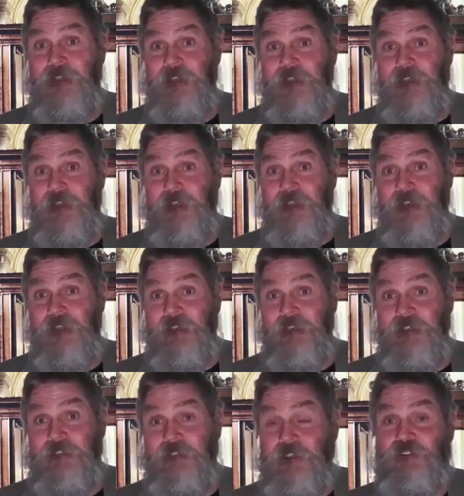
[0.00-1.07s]
Okay?
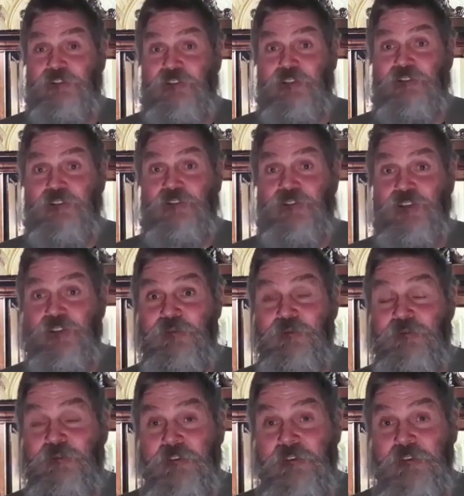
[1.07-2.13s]
Jesus
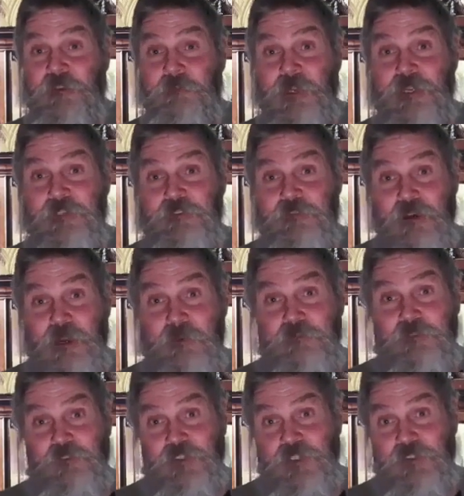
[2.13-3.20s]
is a Jew, the
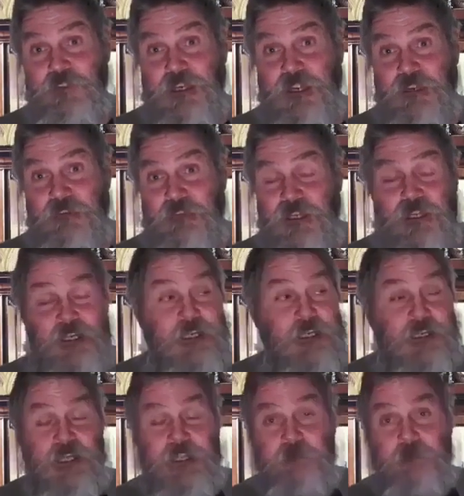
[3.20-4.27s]
man described as a
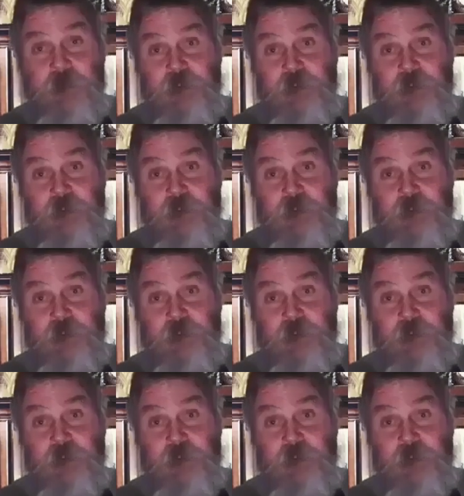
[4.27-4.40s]
Gentile.